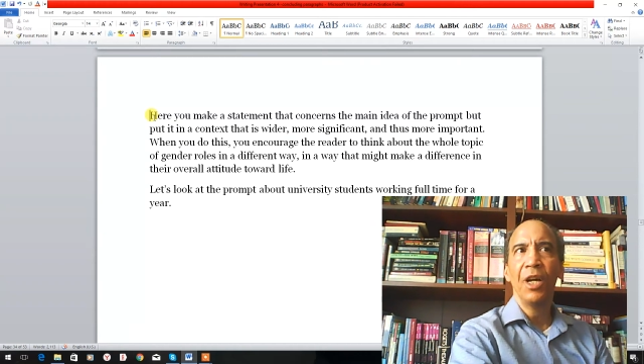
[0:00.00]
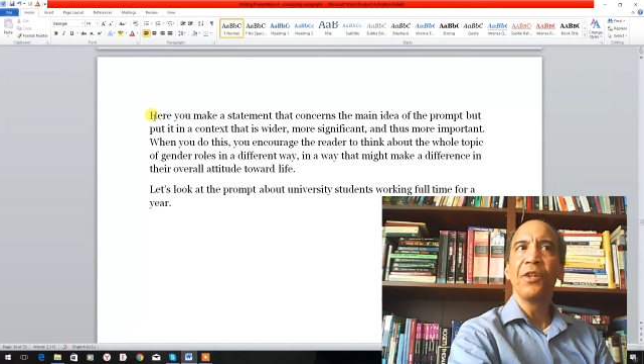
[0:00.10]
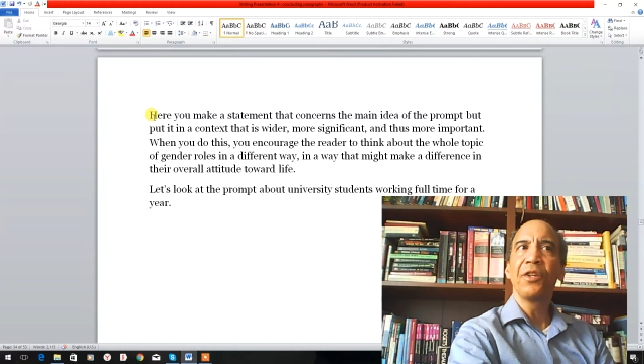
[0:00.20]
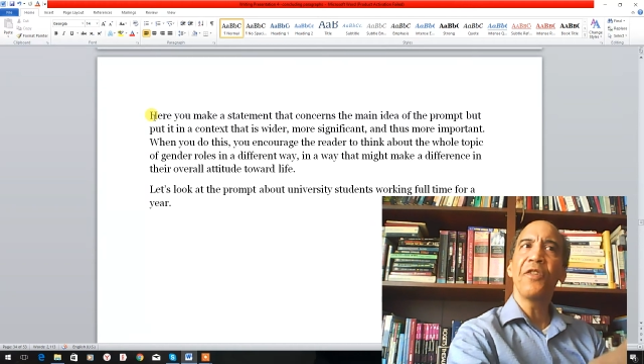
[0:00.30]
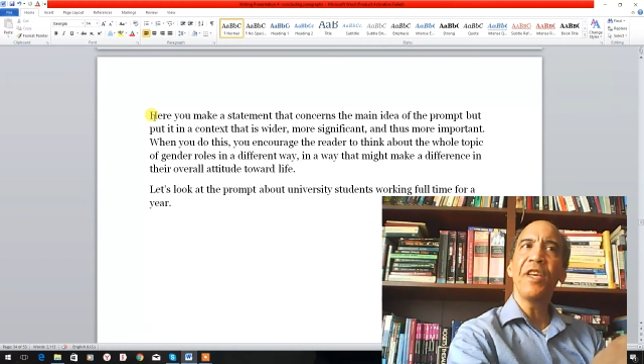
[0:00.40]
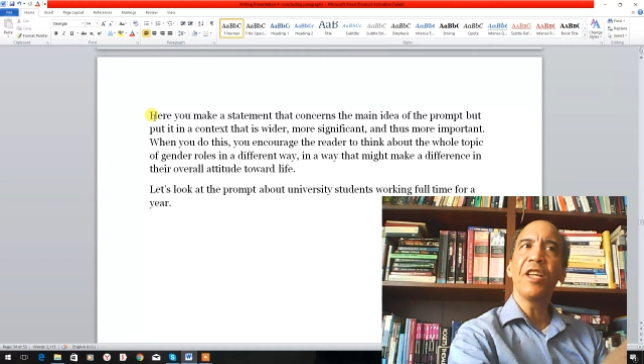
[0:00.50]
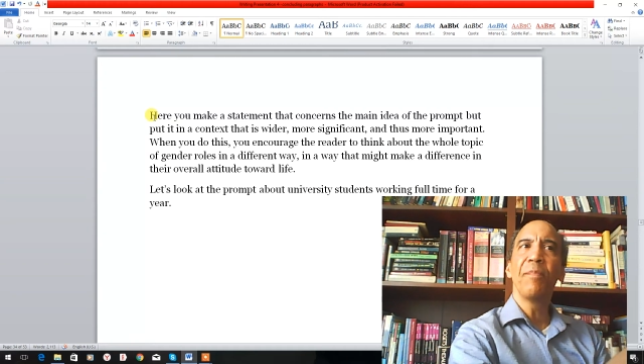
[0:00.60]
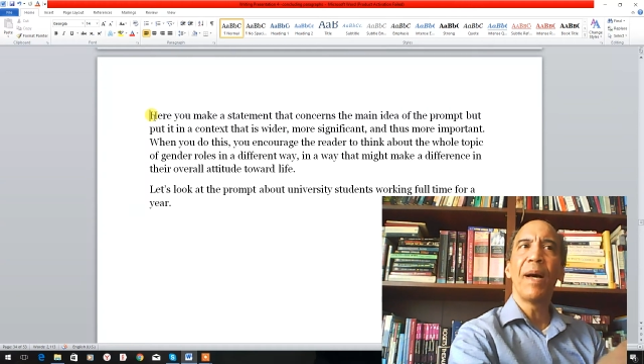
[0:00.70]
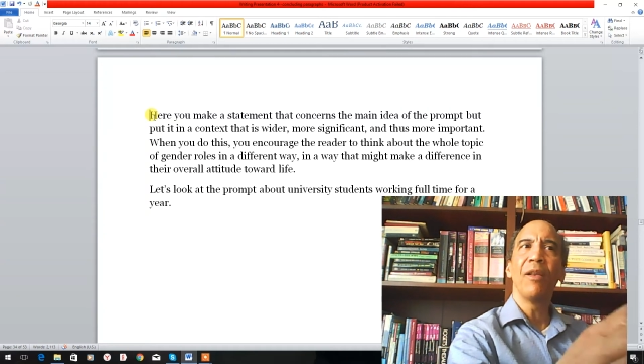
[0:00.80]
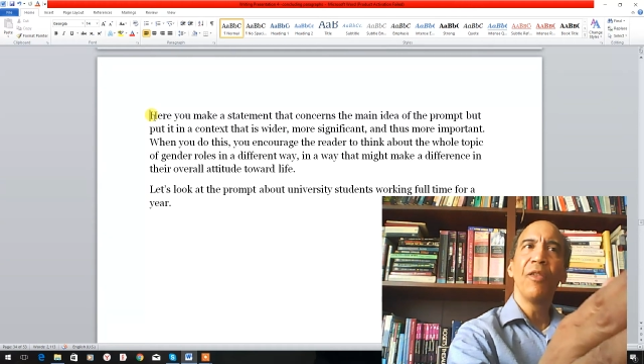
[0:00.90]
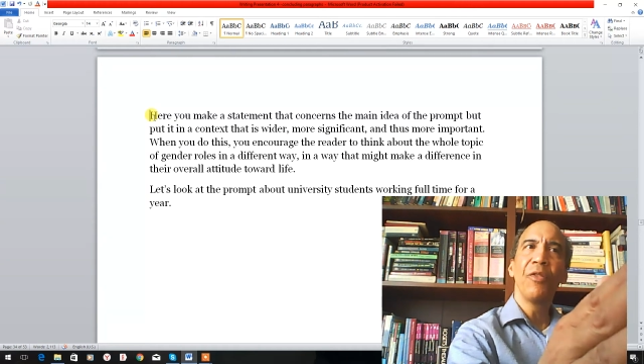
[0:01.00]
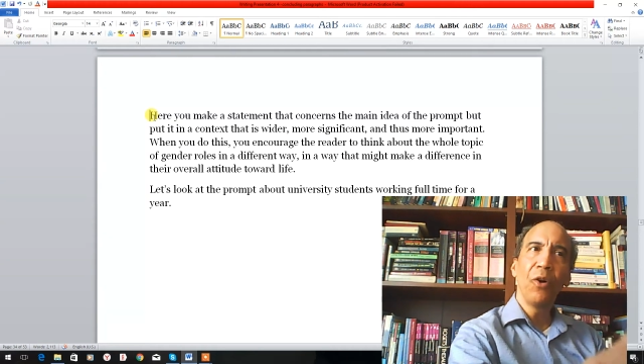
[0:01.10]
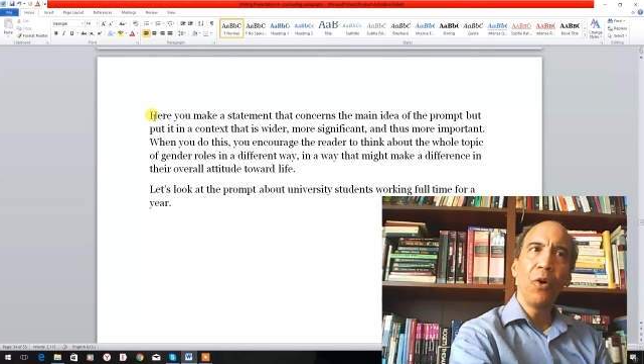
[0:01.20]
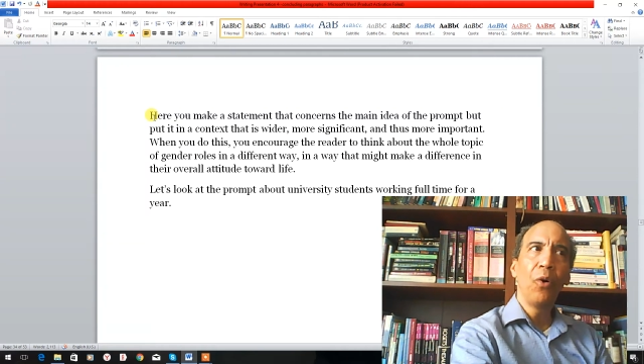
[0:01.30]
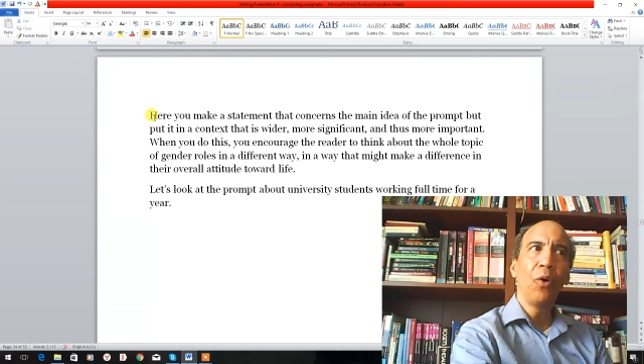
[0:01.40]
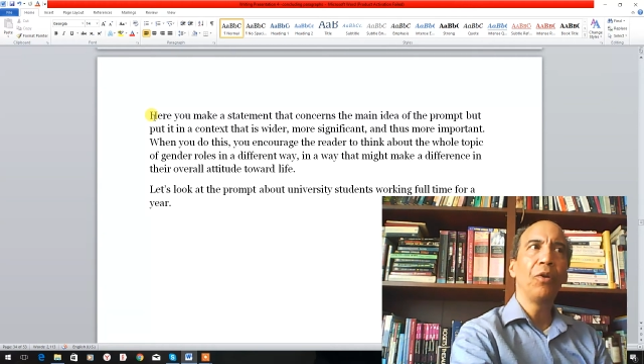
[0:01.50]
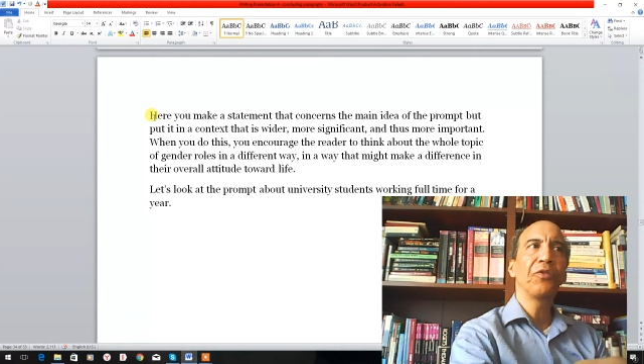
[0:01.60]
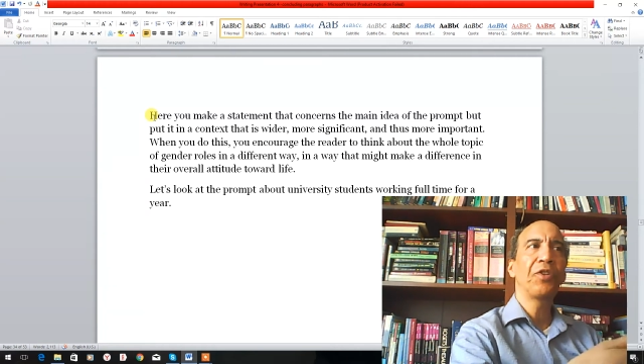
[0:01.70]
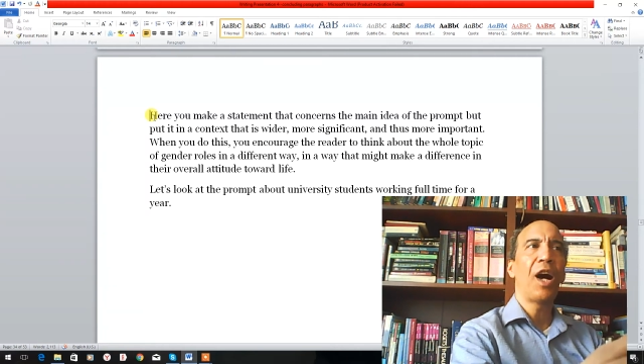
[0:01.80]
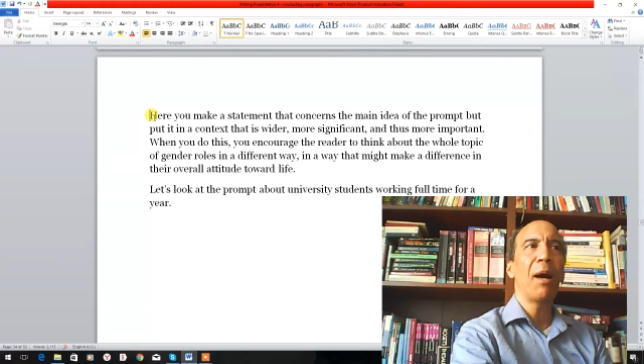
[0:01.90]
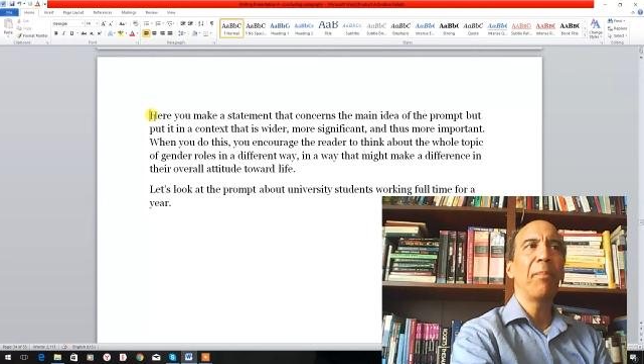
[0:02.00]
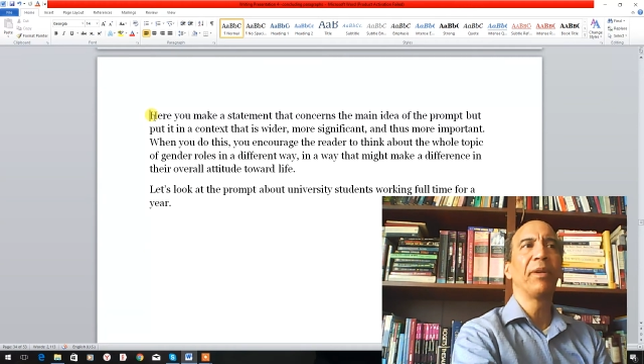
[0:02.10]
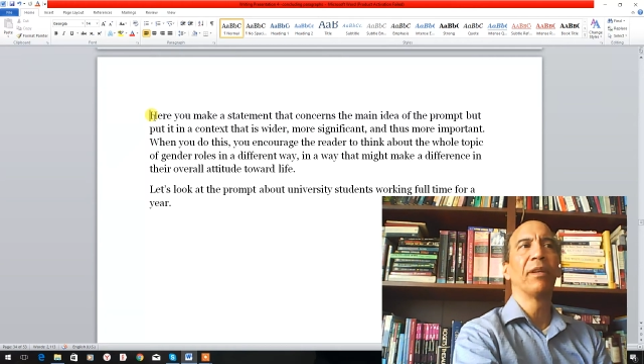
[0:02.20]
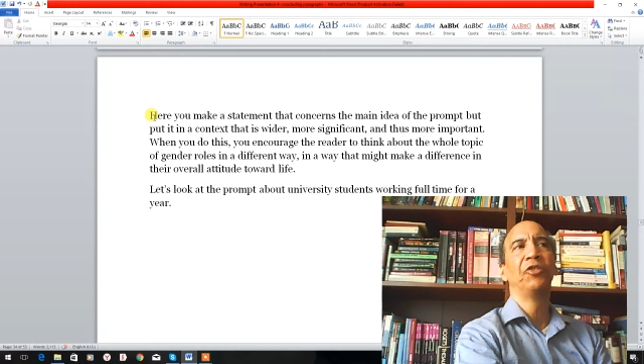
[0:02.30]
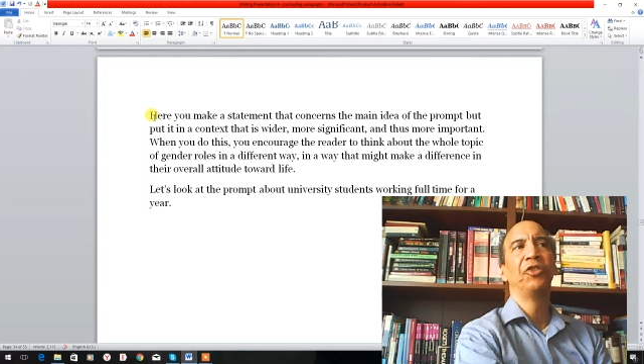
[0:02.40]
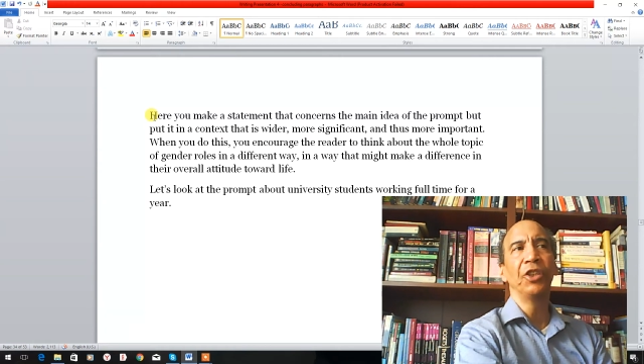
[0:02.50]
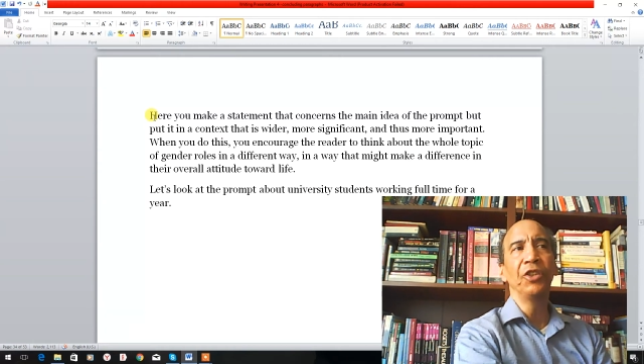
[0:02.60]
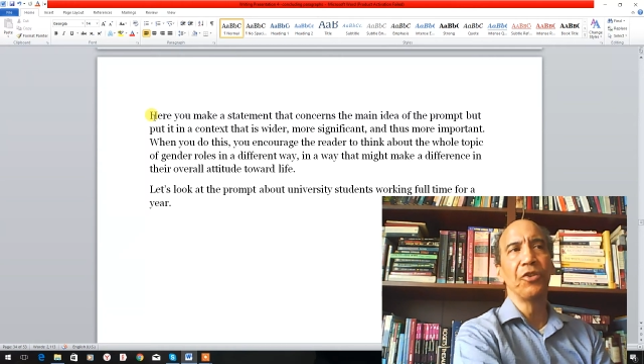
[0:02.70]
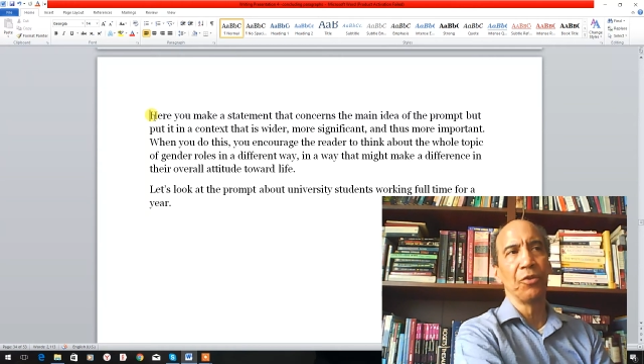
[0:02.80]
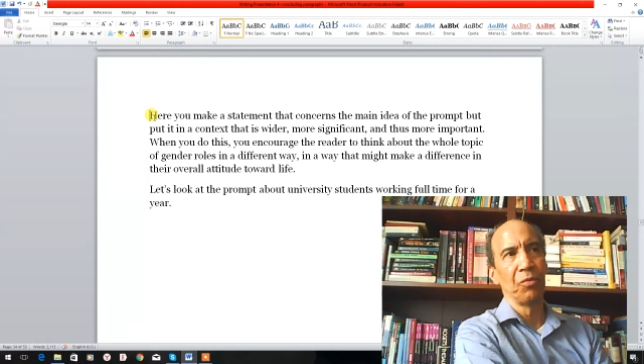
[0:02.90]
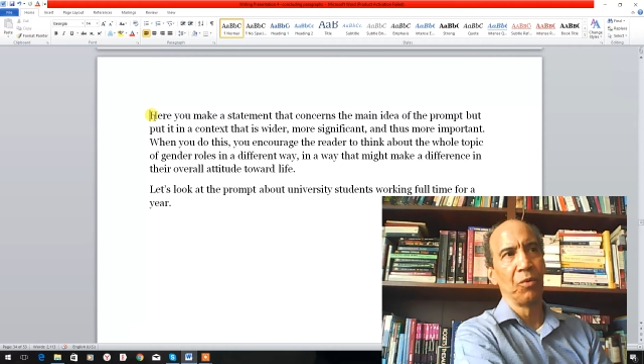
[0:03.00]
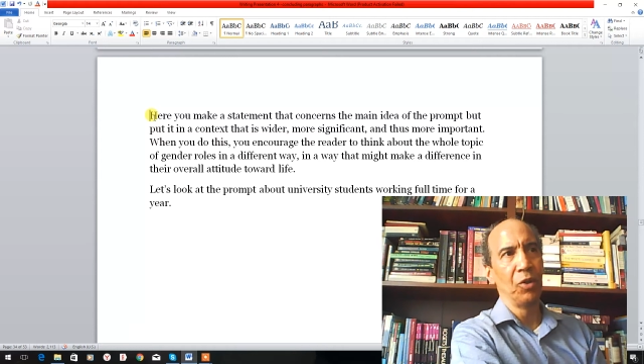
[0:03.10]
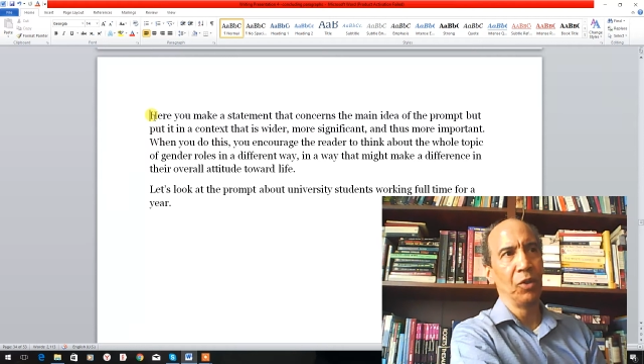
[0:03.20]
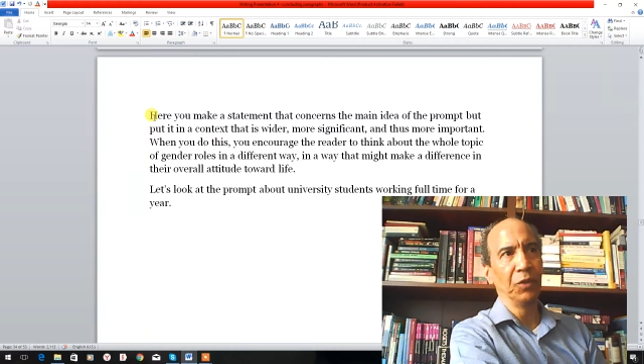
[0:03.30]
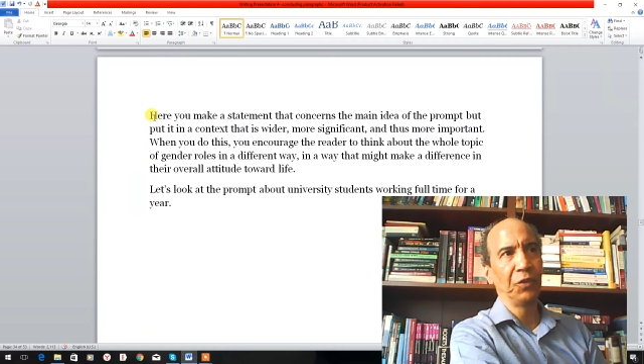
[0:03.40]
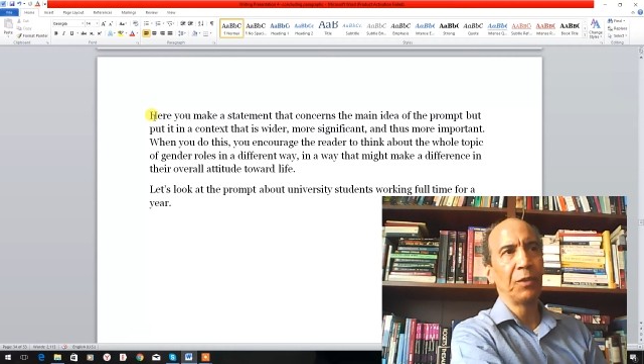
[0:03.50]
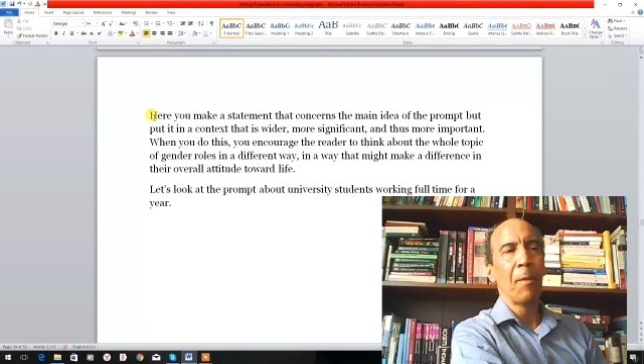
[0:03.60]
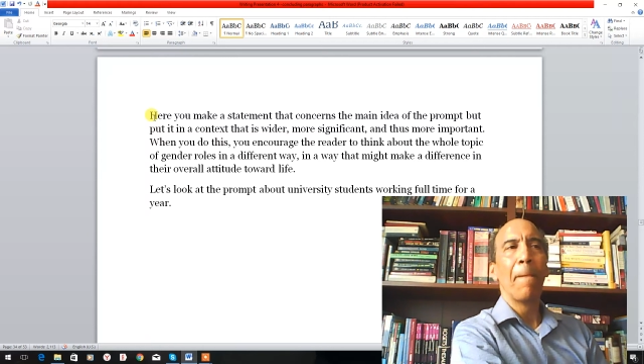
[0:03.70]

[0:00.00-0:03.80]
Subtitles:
to think about the whole topic of gender roles